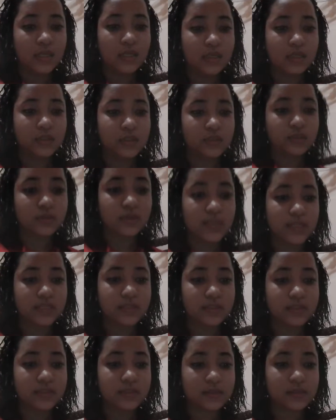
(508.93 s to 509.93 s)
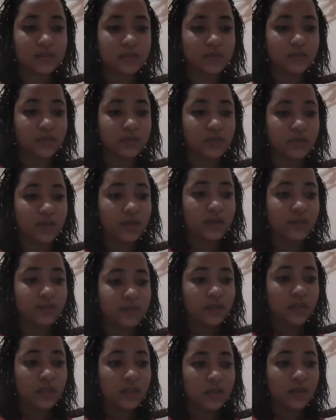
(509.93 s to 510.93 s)
in today's school,
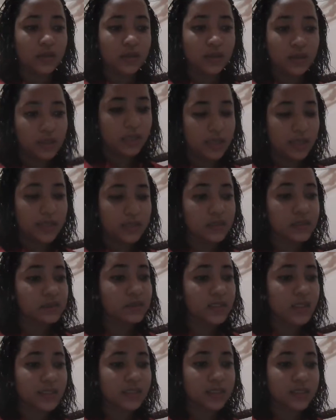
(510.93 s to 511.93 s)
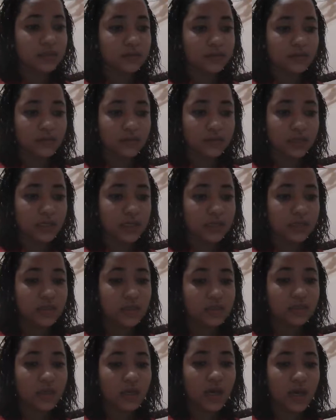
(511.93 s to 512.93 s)
and it
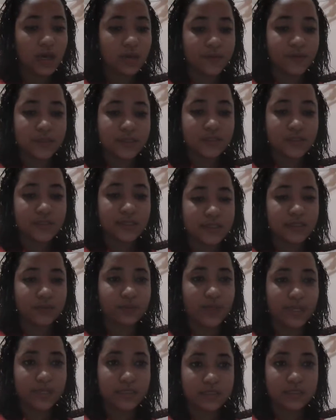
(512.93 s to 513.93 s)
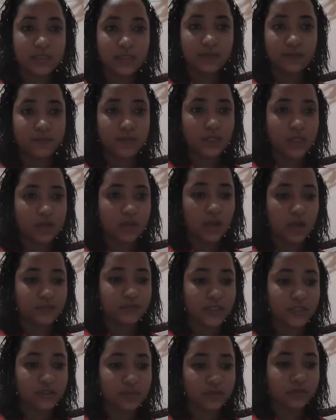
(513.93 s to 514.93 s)
encourages the creativity
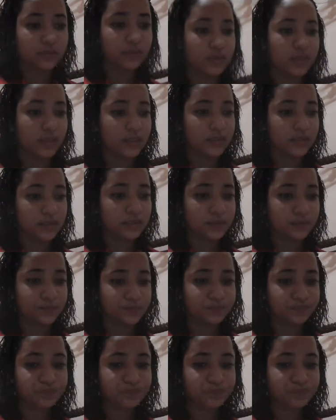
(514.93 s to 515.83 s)
of the students.